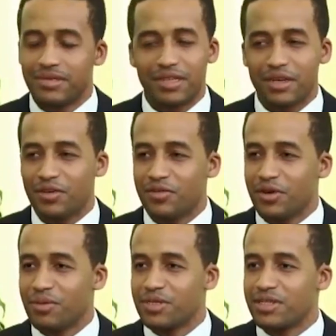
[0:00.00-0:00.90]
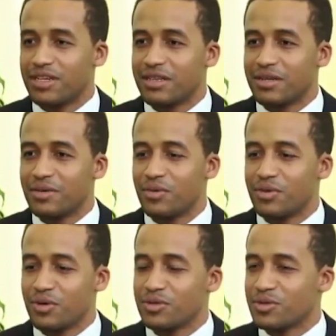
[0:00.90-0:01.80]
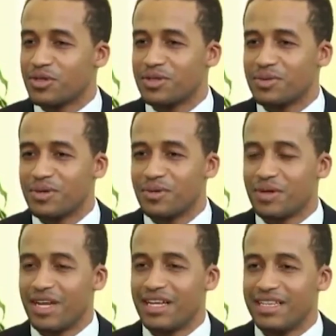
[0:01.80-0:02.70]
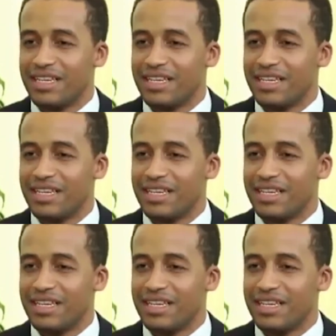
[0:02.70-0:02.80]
Thank you very much, and I think with those words we'll end